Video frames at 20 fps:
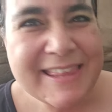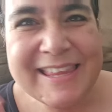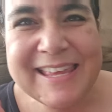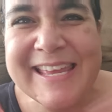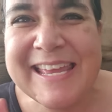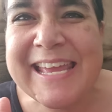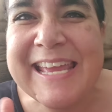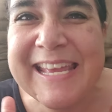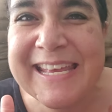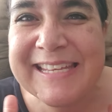The
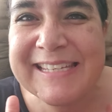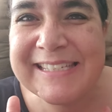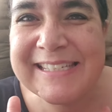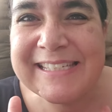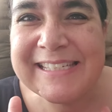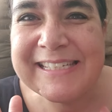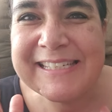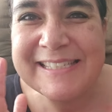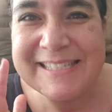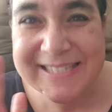heat
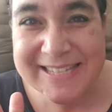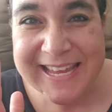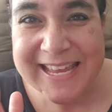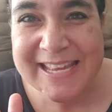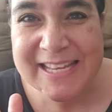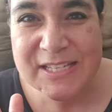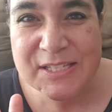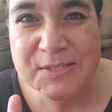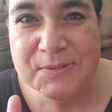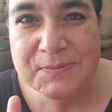is
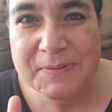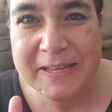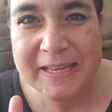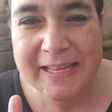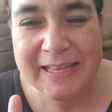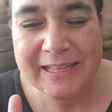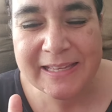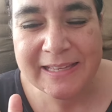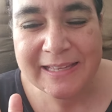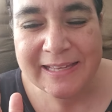getting to
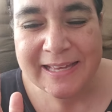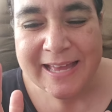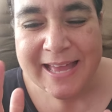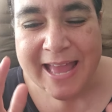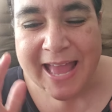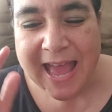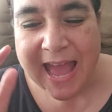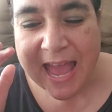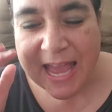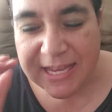me.
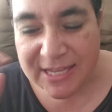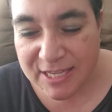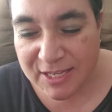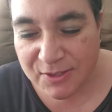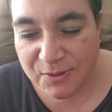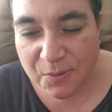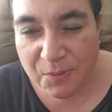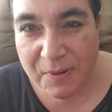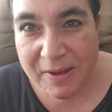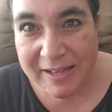And you
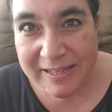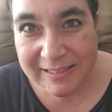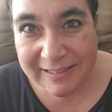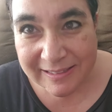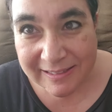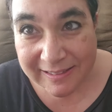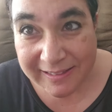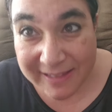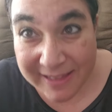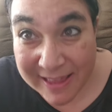know what?
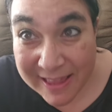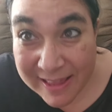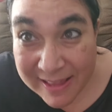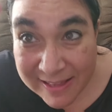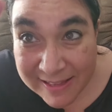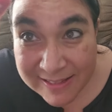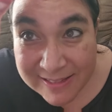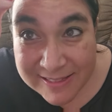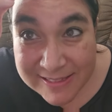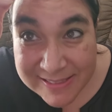
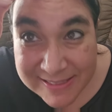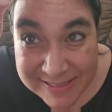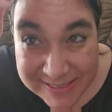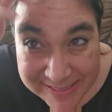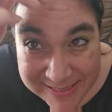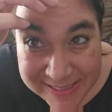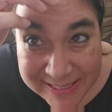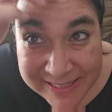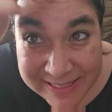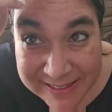
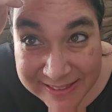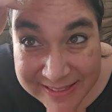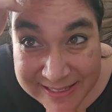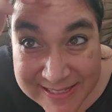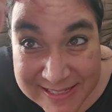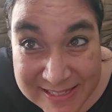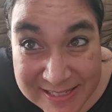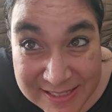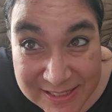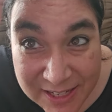See
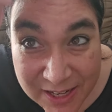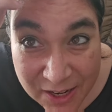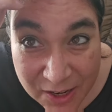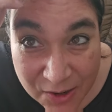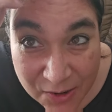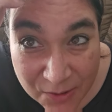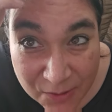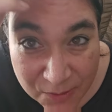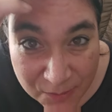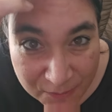this
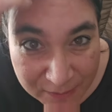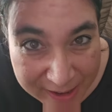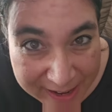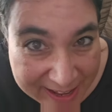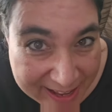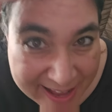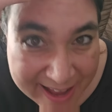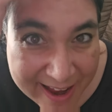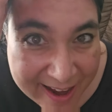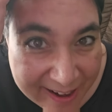
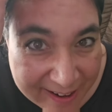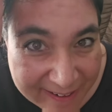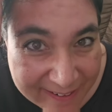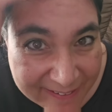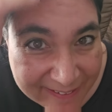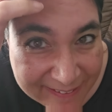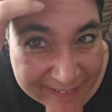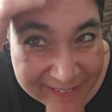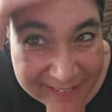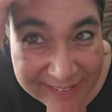gray
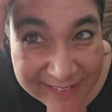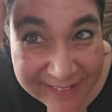hair?